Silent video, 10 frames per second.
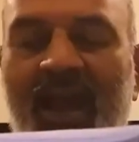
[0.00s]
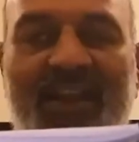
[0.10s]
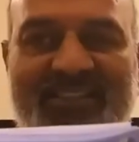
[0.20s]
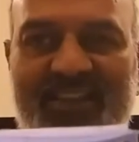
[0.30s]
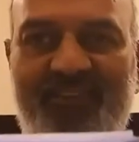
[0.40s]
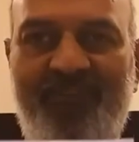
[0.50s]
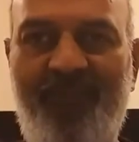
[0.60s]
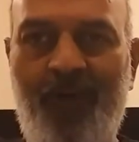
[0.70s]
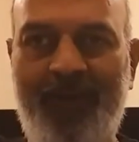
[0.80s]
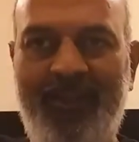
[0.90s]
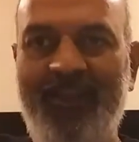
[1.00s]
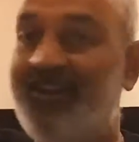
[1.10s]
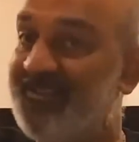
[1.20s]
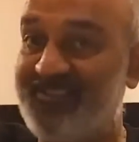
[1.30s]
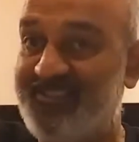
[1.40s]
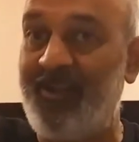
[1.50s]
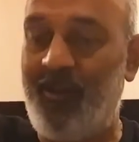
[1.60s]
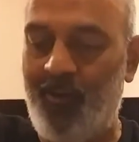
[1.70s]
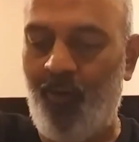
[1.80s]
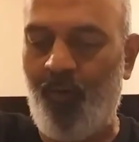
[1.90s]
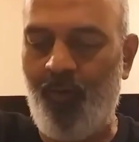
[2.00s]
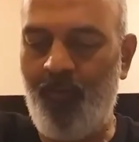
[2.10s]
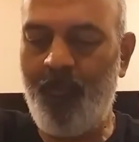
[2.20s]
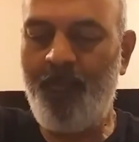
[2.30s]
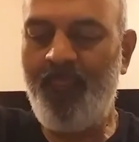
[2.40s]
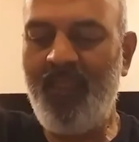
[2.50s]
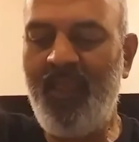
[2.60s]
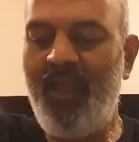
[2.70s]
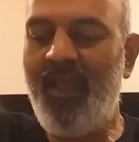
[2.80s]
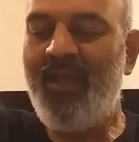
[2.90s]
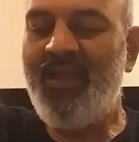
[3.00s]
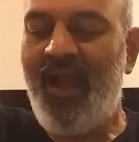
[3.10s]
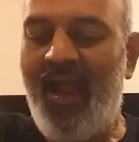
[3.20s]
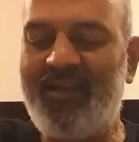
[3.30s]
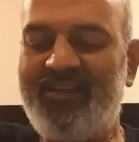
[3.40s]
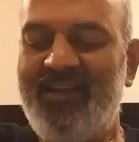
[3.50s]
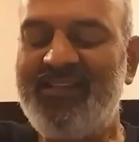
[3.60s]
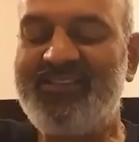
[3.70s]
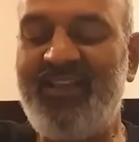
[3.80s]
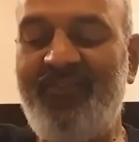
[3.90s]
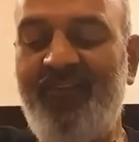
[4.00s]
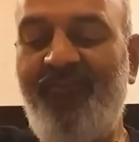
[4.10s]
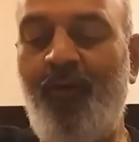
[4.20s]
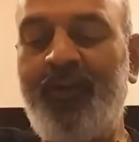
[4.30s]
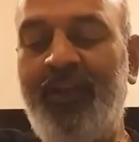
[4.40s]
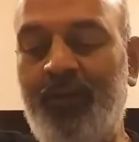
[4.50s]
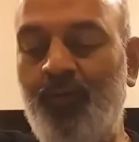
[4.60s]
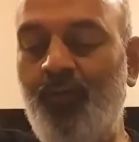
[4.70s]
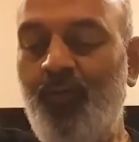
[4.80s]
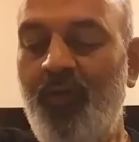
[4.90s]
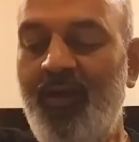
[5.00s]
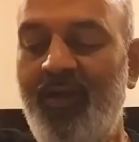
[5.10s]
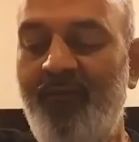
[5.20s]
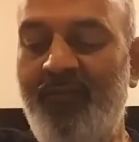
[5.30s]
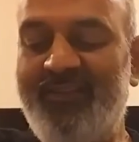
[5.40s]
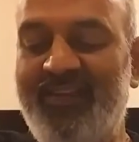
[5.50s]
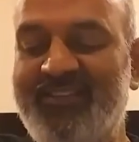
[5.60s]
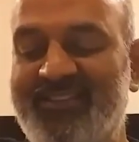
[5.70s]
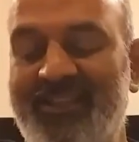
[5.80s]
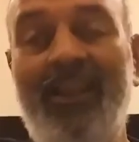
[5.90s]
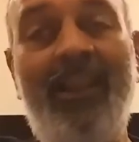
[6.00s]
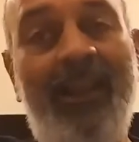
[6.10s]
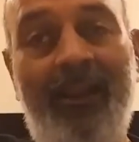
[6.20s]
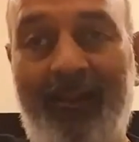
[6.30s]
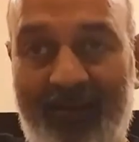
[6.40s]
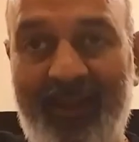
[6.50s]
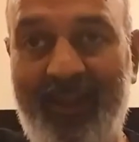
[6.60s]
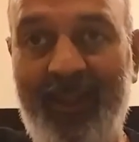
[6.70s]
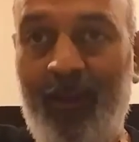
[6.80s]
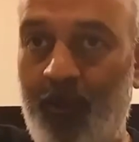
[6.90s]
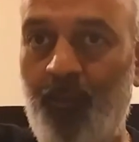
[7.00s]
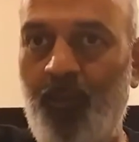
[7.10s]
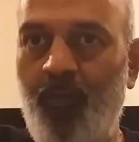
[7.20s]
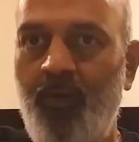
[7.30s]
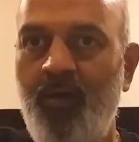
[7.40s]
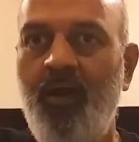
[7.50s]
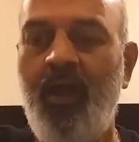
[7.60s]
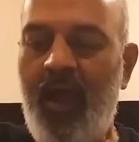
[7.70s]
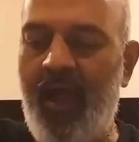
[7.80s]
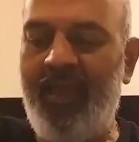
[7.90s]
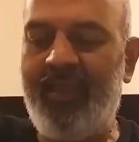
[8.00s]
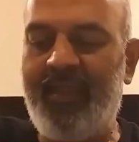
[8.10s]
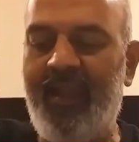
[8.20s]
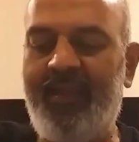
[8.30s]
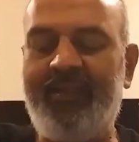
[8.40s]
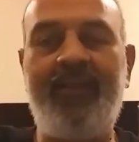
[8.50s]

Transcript: at 7:40. It is still low. At 7:42, with it still reading low, I get